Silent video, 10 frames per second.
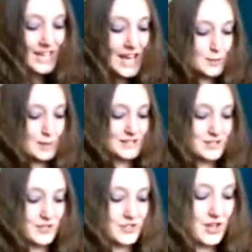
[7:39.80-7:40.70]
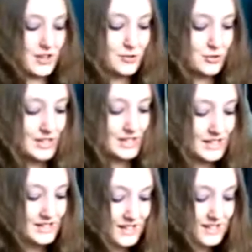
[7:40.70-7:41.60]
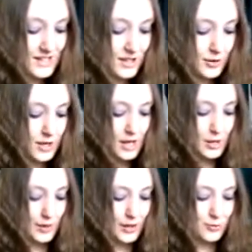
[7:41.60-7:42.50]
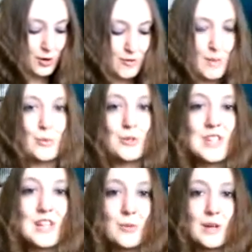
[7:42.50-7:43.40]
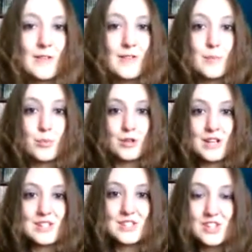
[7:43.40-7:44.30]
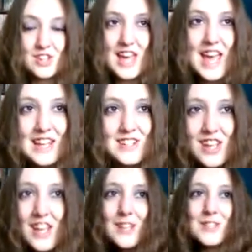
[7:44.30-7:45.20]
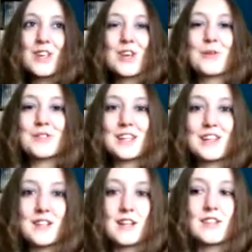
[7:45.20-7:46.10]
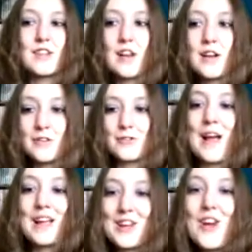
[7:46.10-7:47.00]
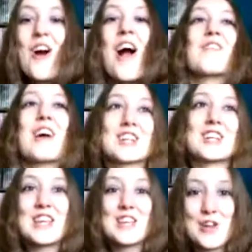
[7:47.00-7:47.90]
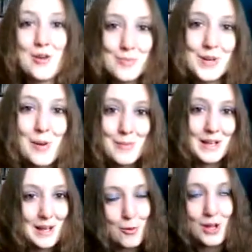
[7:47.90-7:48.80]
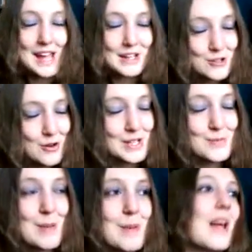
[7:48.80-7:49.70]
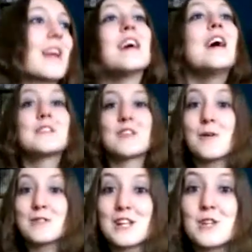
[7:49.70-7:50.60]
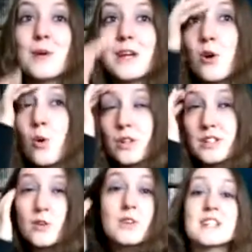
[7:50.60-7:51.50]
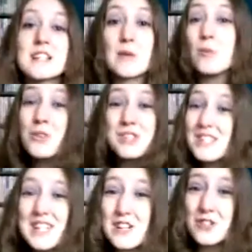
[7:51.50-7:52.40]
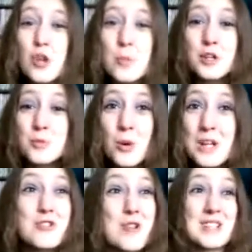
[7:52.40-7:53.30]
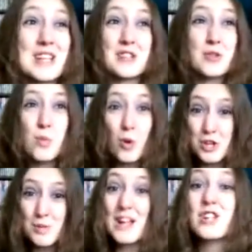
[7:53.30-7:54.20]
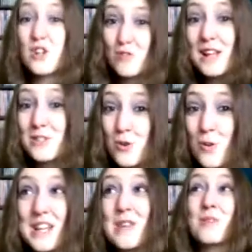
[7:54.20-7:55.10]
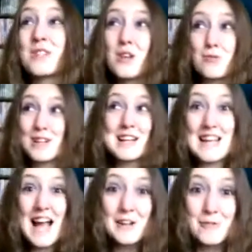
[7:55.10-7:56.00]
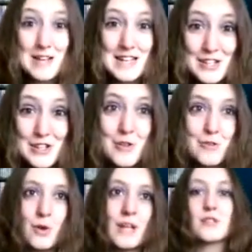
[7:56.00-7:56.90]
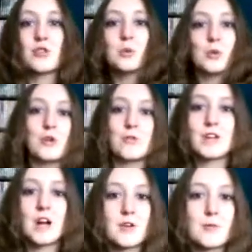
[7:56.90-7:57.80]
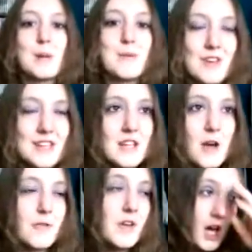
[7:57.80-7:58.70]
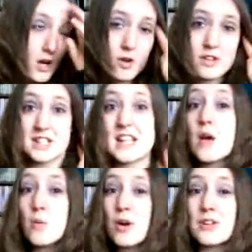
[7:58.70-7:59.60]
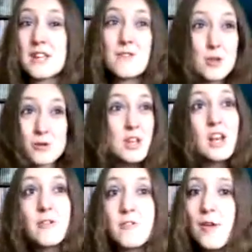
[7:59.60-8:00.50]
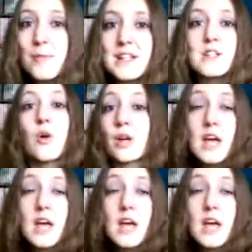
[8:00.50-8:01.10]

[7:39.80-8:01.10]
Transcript: So then Kane appears on the Titantron, and he says, you know, that by the Royal Rumble, Cena will have embraced the hate. So, you know, Cena's like something like, oh, drat, you know, I'm actually, you know, becoming like what Kane's trying to make me like. So that was actually pretty cool, because honestly, wasn't Cena so much more interesting to watch him actually wrestle when he was like really angry and, you know, not his normal goofy kind of babyface self? Honestly, it was. Even though it's only like 5 minutes